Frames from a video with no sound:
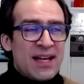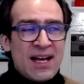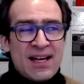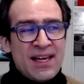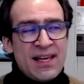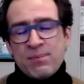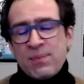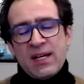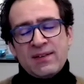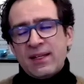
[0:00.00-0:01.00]
and
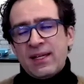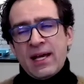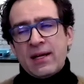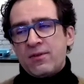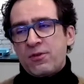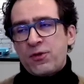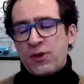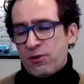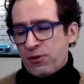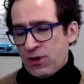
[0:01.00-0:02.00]
because again,
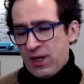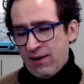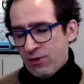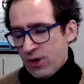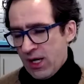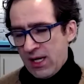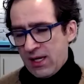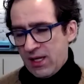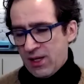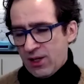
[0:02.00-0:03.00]
for every